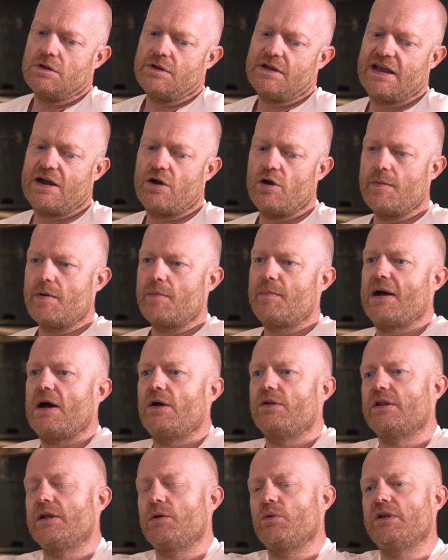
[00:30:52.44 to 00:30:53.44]
They carry him
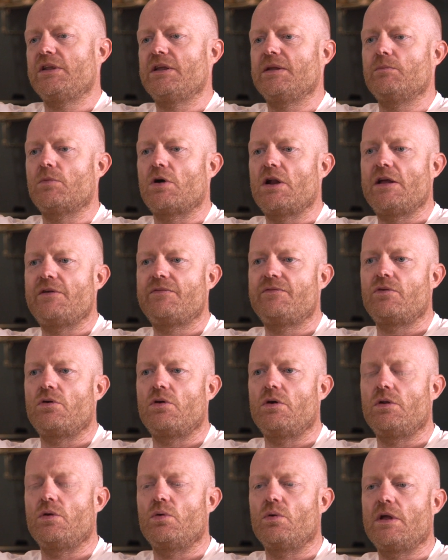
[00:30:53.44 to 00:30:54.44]
about, then they did My Left
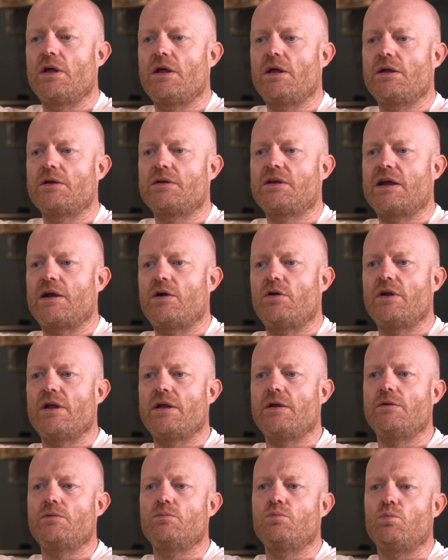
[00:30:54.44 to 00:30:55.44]
Foot and all that.
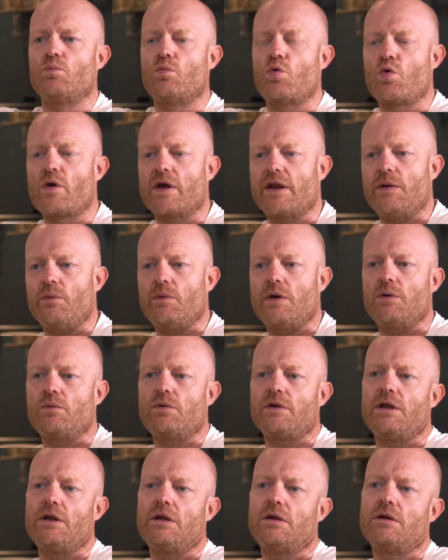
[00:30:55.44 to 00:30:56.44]
They wouldn't walk anywhere,
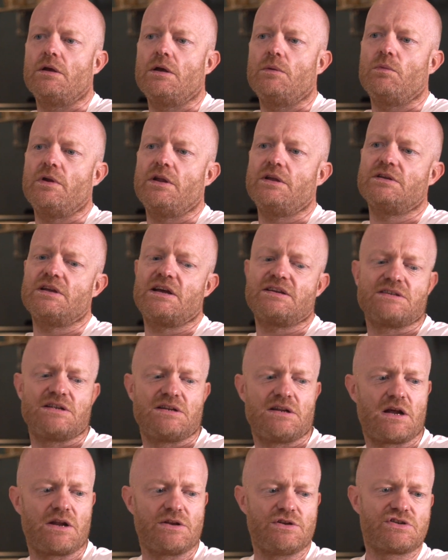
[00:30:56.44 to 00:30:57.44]
would he? And when he has
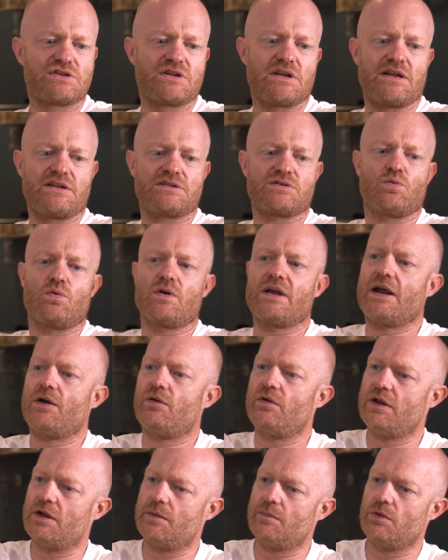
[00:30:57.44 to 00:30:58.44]
his lunch, they had to all
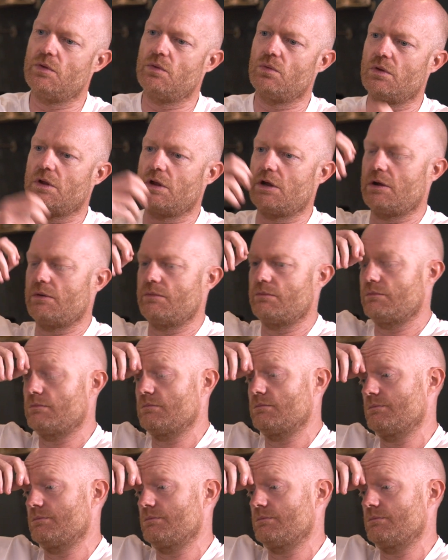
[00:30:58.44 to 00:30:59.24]
carry him and all that.